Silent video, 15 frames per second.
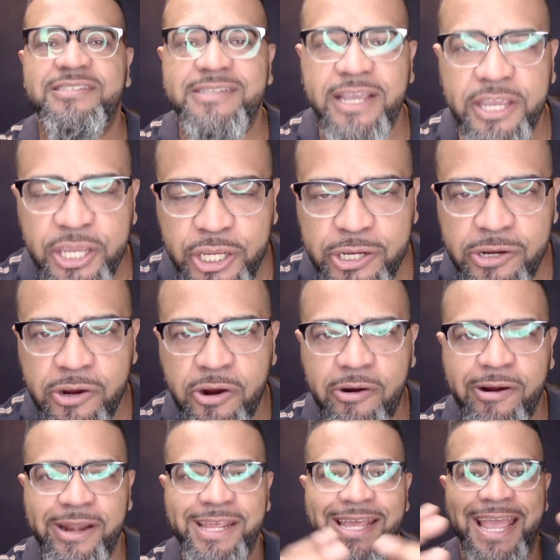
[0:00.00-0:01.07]

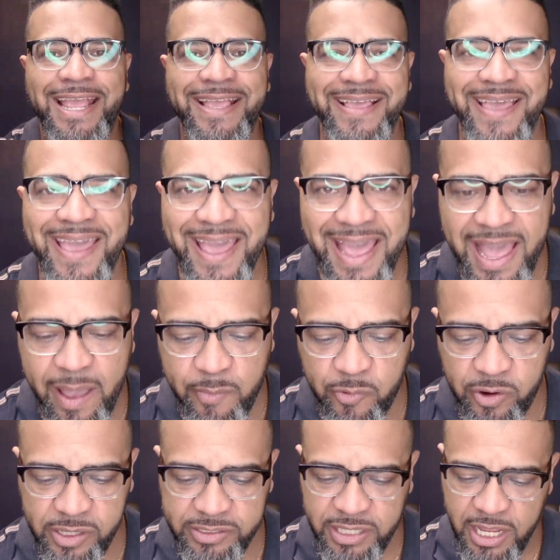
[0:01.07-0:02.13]
security and
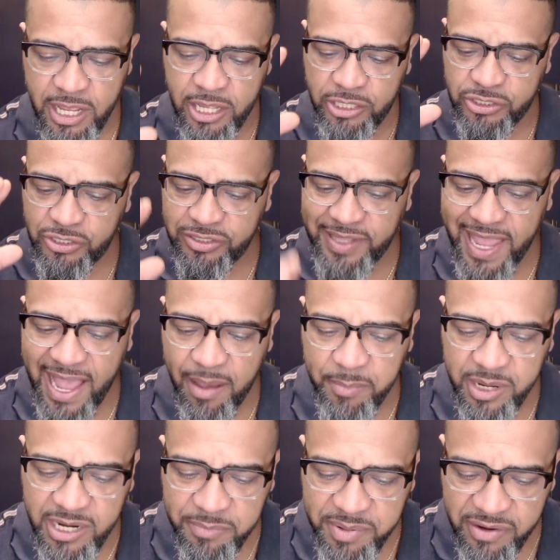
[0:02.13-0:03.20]
cameras. Today
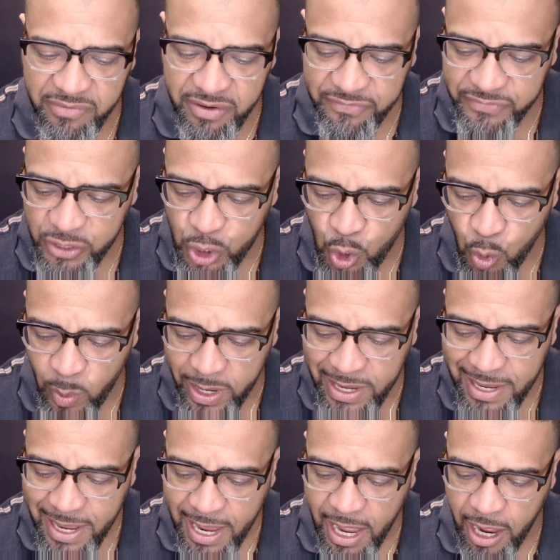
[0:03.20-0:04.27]
I'm gonna be
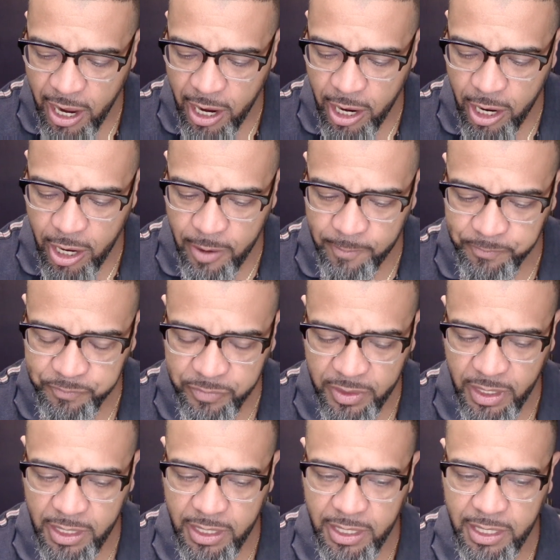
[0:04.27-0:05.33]
reviewing
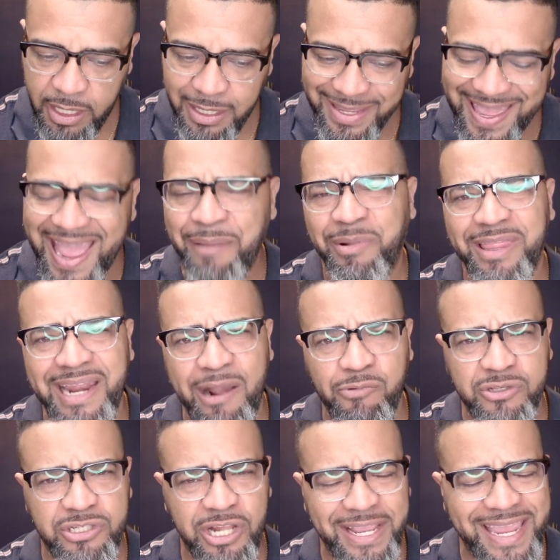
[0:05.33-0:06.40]
a camera that I
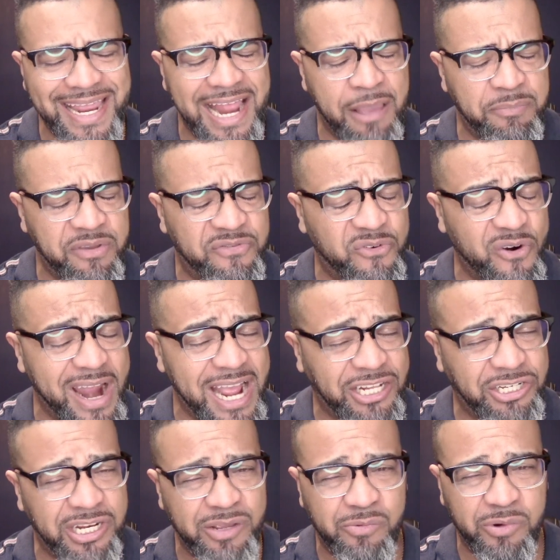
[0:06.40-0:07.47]
was looking at before,
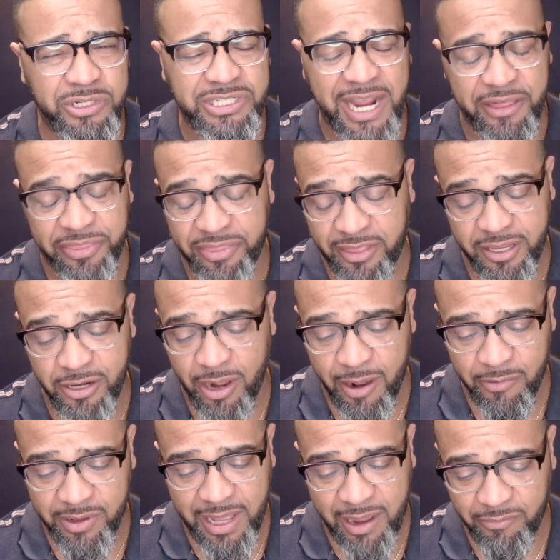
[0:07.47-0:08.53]
actually, which I
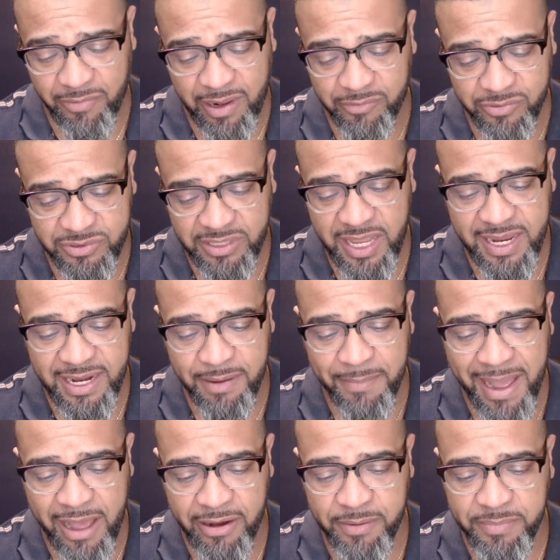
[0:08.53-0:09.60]
was thinking
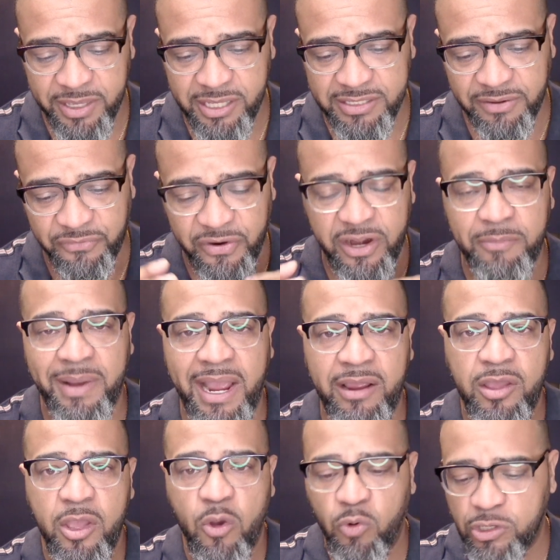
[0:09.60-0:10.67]
about it because a friend of
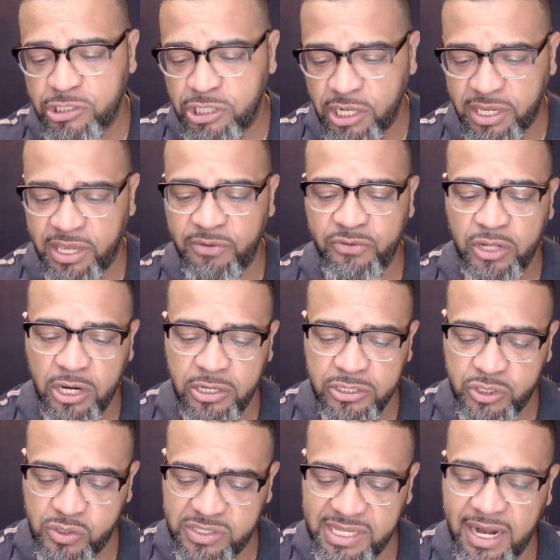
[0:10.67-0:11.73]
mine was looking
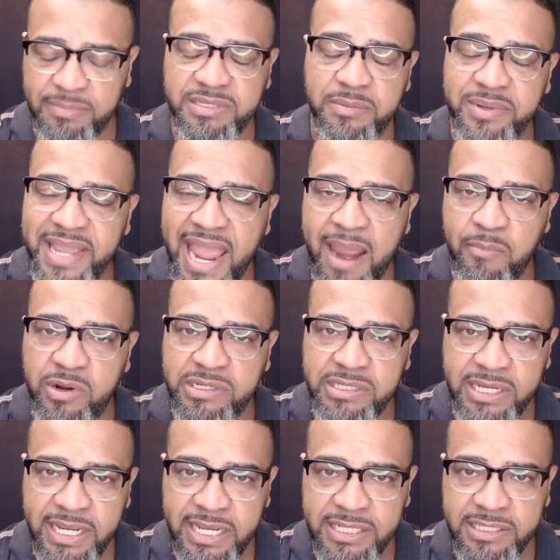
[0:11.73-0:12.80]
to set up some
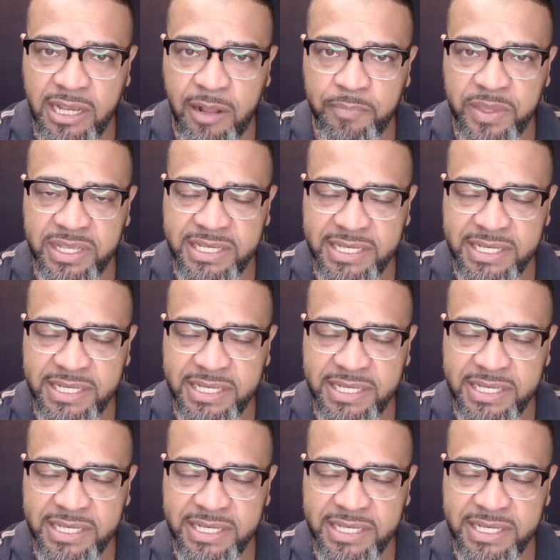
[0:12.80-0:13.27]
cameras in his